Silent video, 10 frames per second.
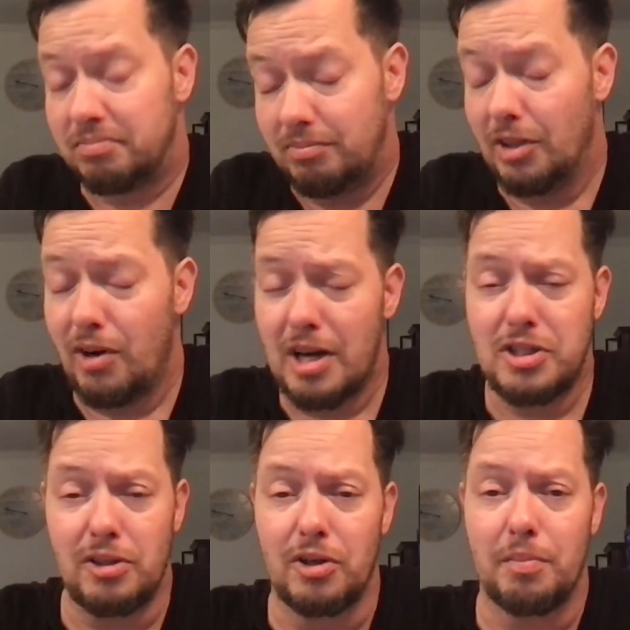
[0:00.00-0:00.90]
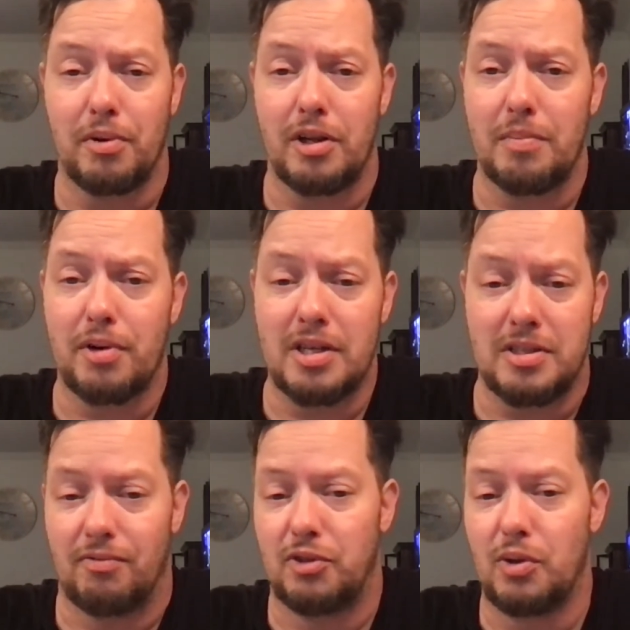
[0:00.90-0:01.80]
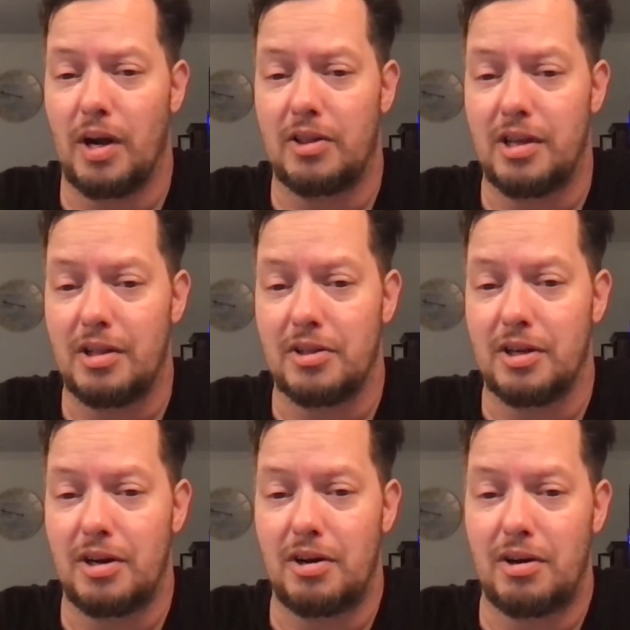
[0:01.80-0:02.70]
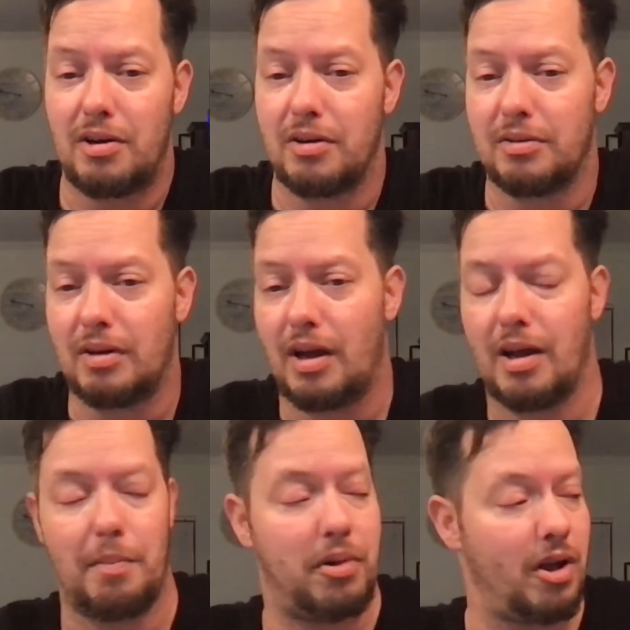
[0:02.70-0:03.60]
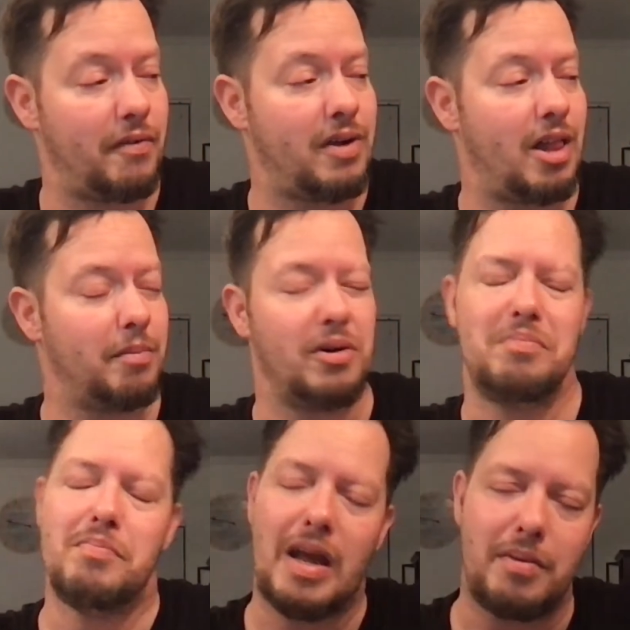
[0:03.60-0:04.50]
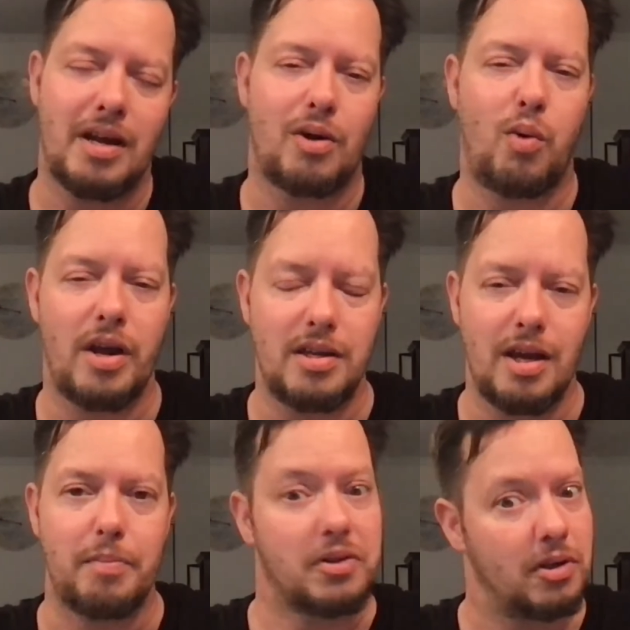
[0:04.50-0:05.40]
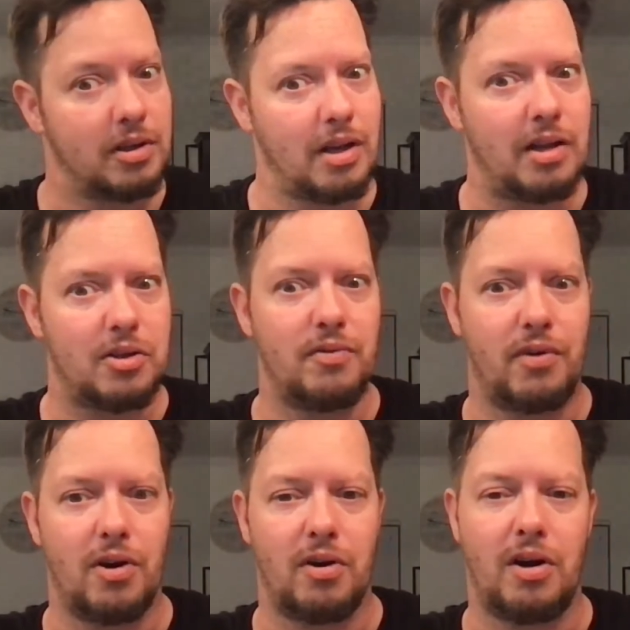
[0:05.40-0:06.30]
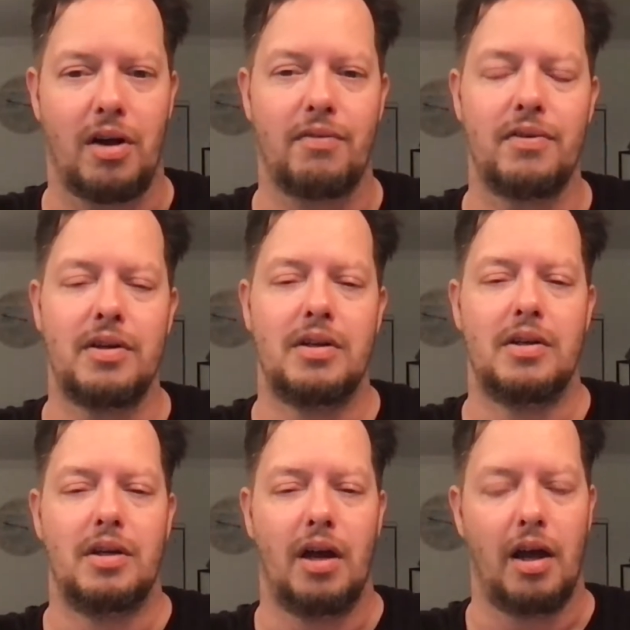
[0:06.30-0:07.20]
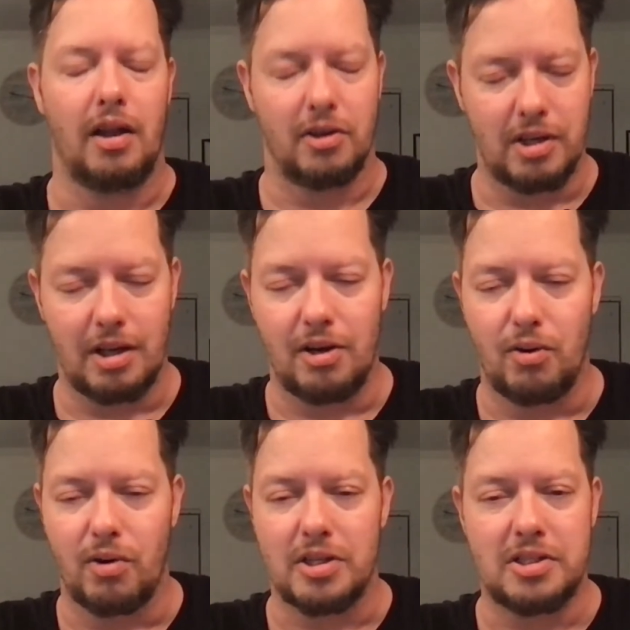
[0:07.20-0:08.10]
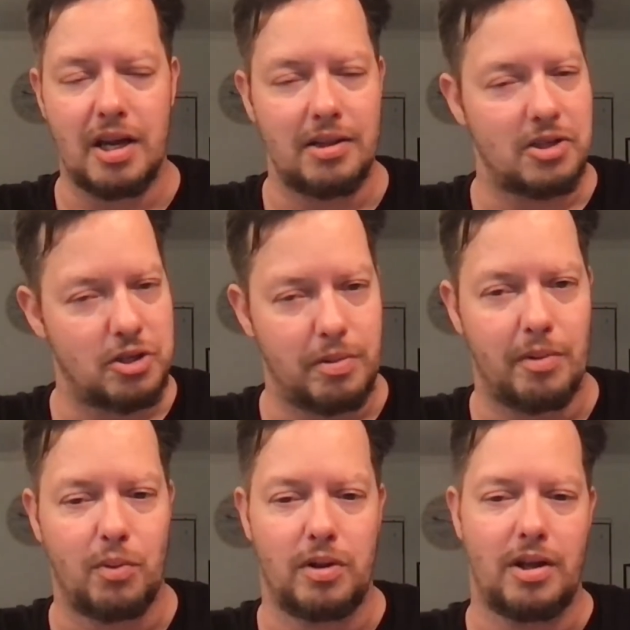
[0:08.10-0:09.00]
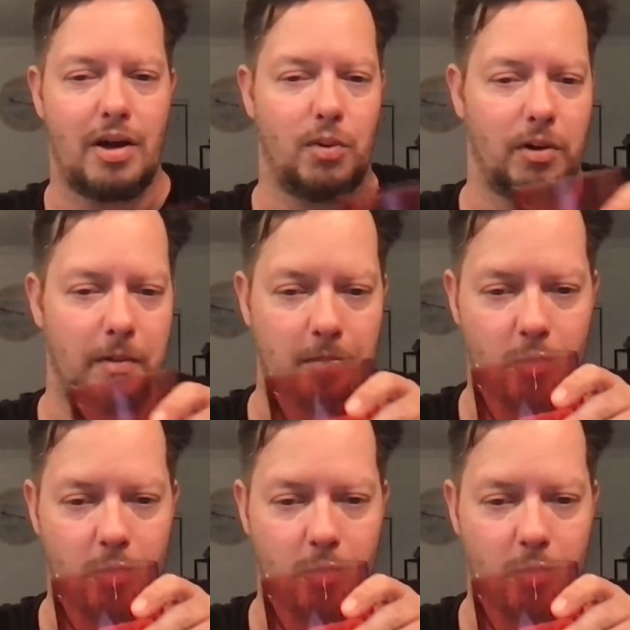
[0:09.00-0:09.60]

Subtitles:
They're actually looking pretty impressive. Do I think that they're playoff caliber? Maybe not quite yet, but they're not too far off. They're taking on Oregon State. They should be able to win that one.